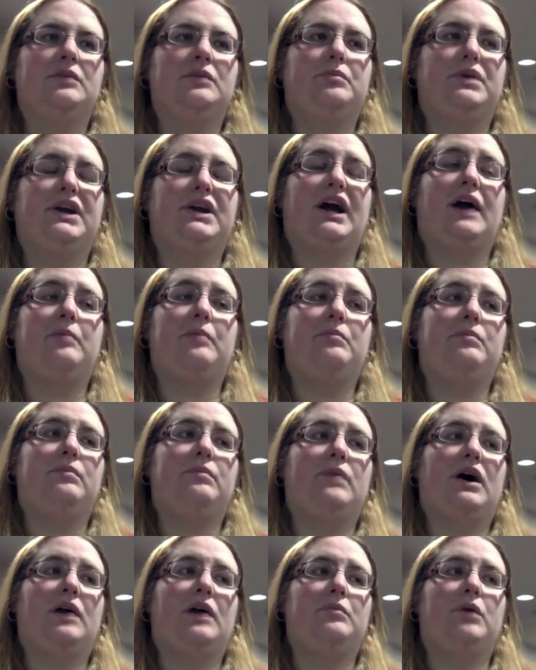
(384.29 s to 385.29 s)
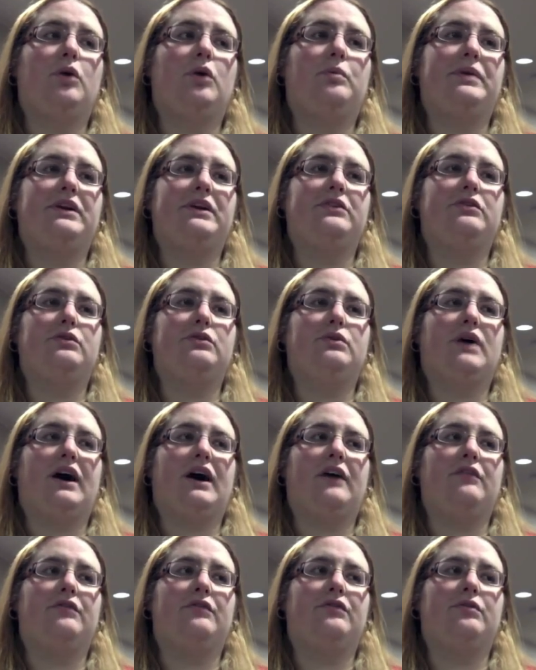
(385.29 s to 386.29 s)
But I'm hoping to
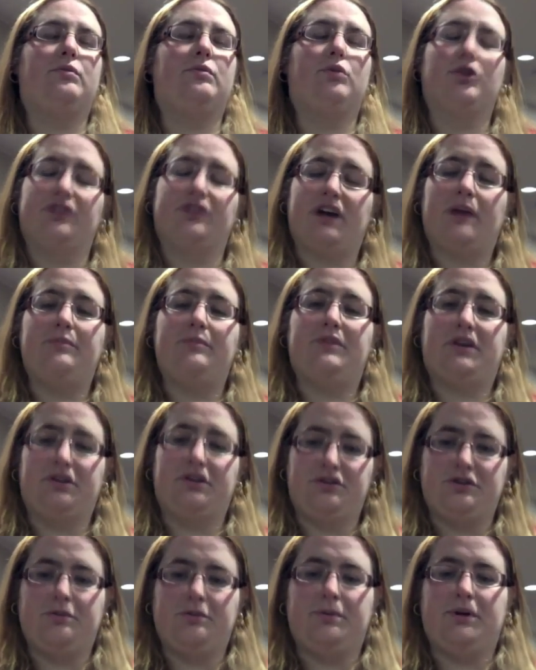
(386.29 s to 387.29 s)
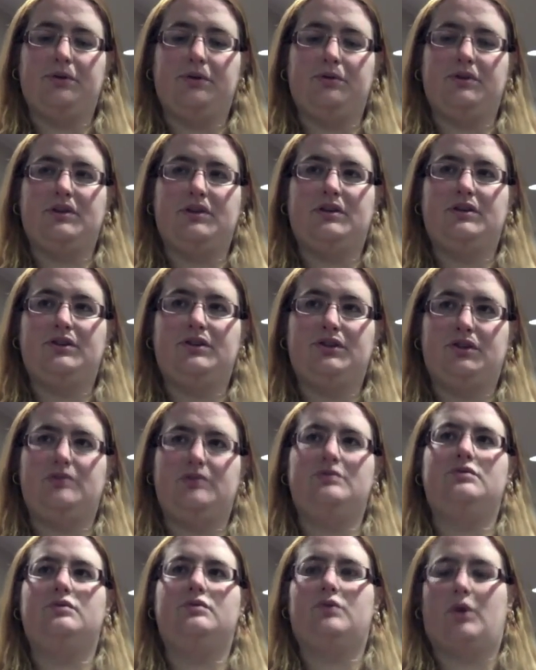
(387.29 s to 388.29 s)
have more time to contribute
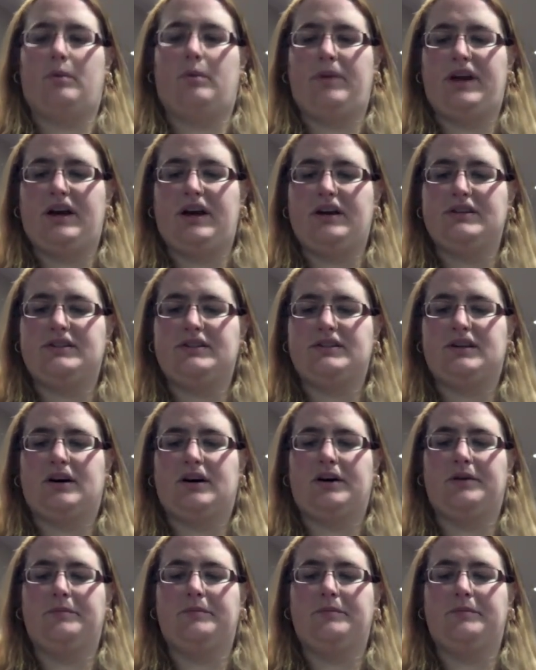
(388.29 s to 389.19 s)
to No BS,